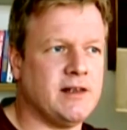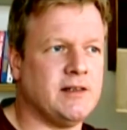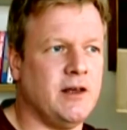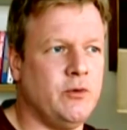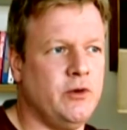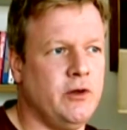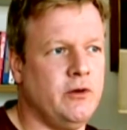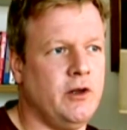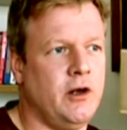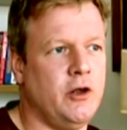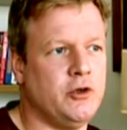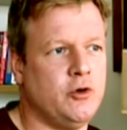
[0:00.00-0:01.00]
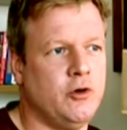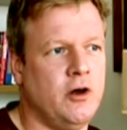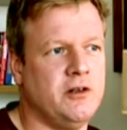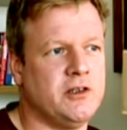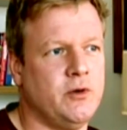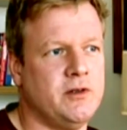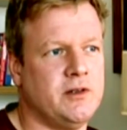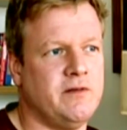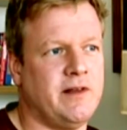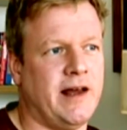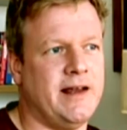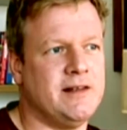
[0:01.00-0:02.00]
So the logical consequence of
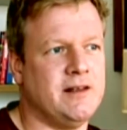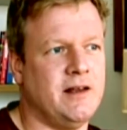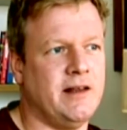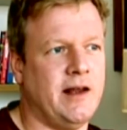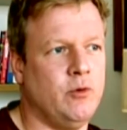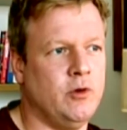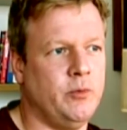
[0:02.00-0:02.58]
that is that they will